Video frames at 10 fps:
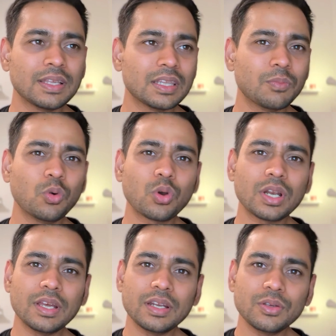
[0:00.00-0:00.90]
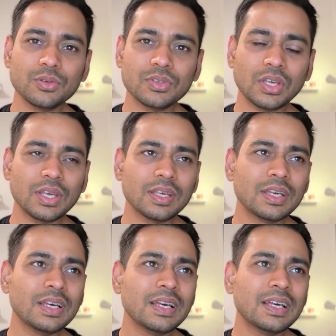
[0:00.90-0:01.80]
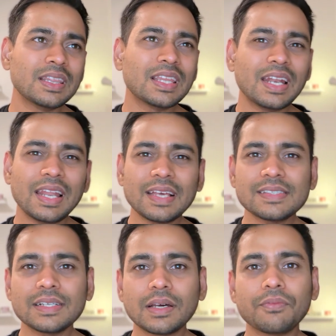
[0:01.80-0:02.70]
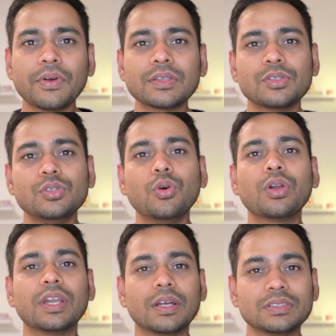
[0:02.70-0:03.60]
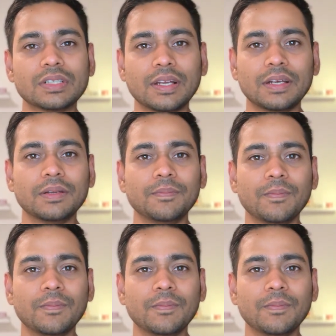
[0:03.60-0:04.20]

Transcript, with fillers: The more clearly you see, the less it affects your inner state.